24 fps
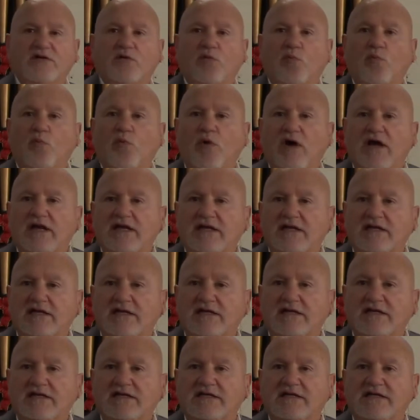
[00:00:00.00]

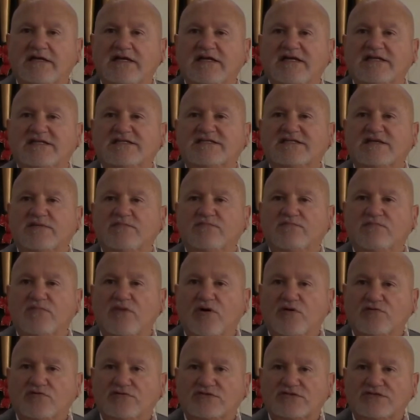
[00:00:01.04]
What is the
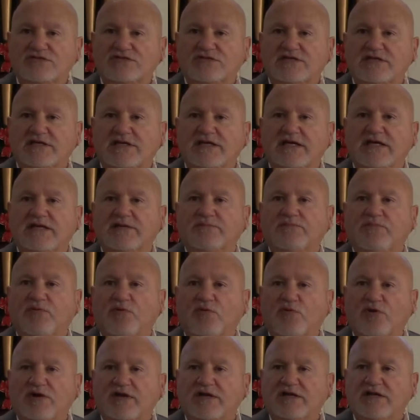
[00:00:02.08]
most
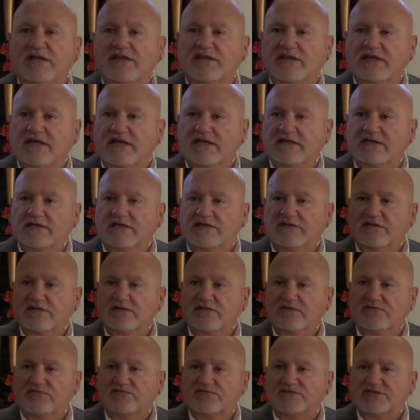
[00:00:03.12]
important thing
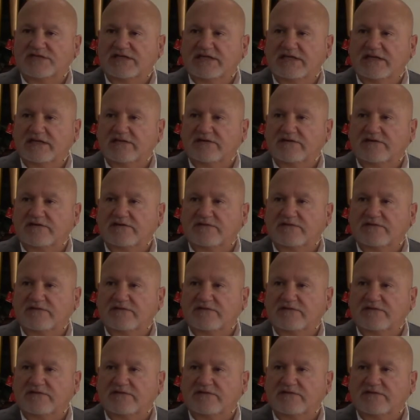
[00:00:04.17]
you see here?